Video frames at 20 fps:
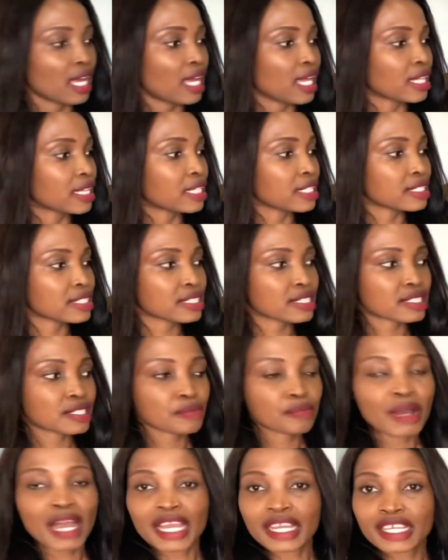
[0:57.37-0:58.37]
this is the
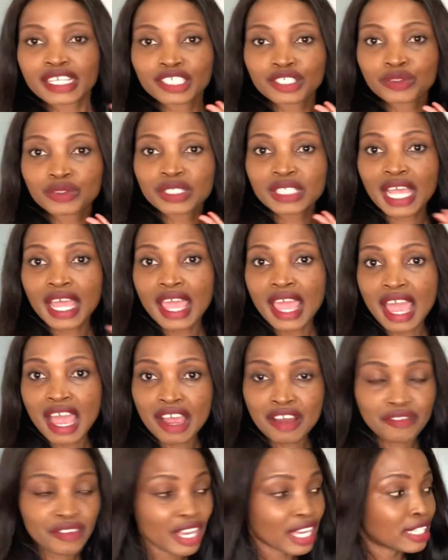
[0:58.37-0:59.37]
package which I
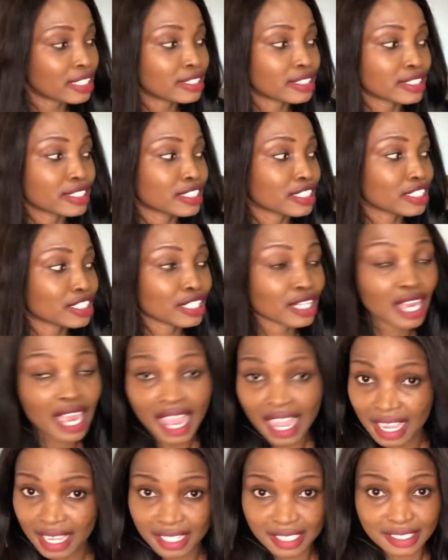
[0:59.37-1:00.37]
have. And
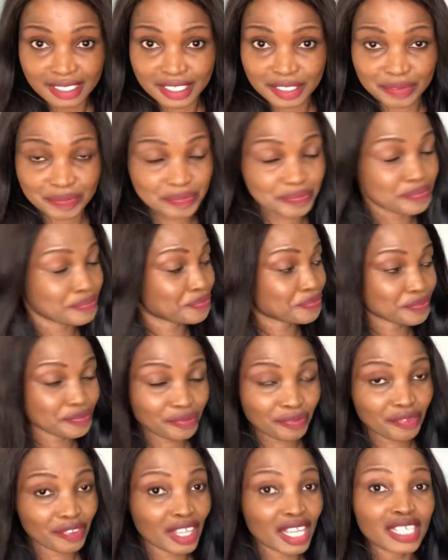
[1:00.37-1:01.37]
guys,
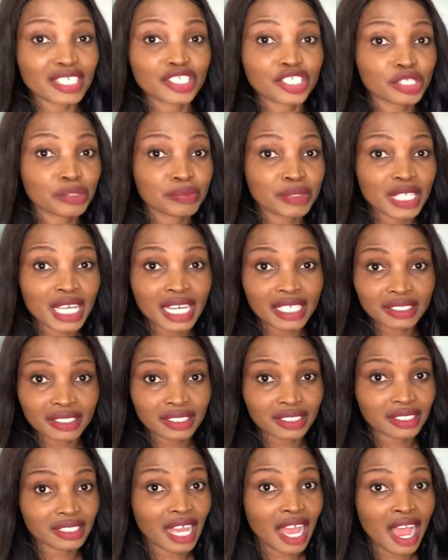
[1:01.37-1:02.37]
shipping
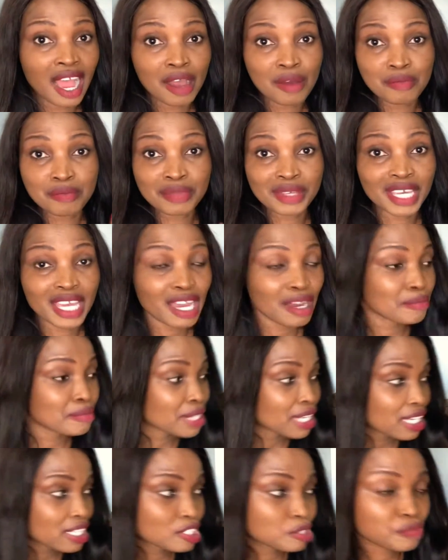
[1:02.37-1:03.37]
agents are becoming
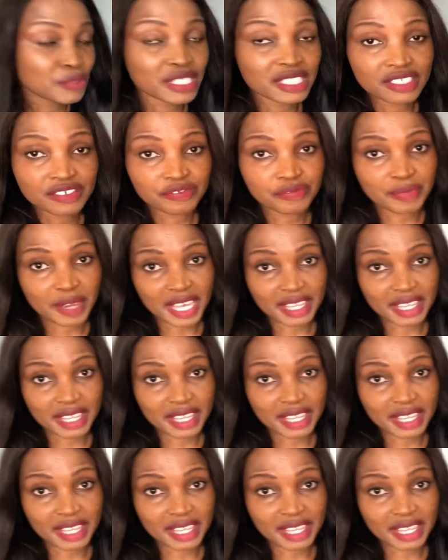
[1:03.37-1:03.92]
expensive by